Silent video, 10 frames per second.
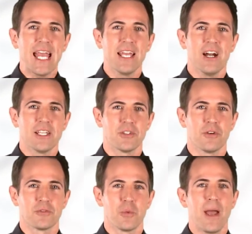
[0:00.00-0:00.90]
AI
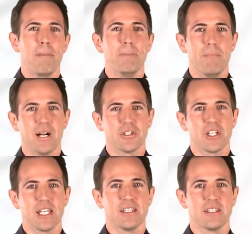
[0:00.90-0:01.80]
software much
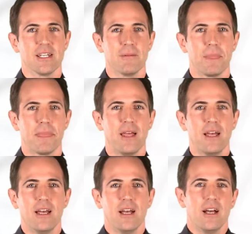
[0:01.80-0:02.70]
easier.
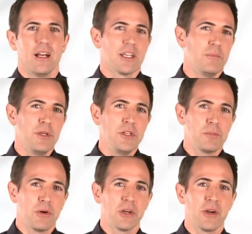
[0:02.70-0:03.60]
Computer
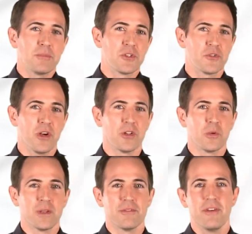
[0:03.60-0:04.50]
programs struggle
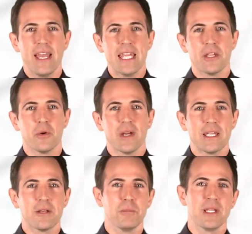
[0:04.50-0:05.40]
with vague or
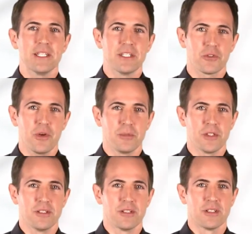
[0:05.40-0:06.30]
incomplete
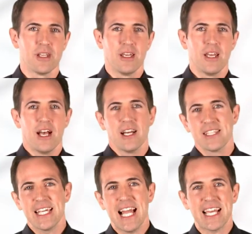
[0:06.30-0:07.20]
descriptions, as
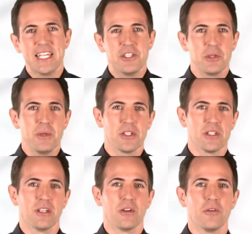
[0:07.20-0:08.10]
they lack
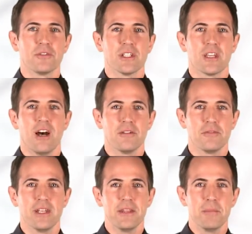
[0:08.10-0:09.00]
intuition and often can't
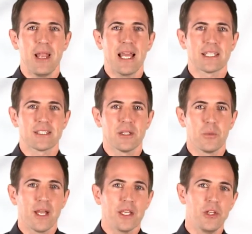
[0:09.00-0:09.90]
fill in the blanks in the
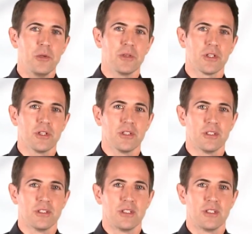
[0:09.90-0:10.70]
way a human could.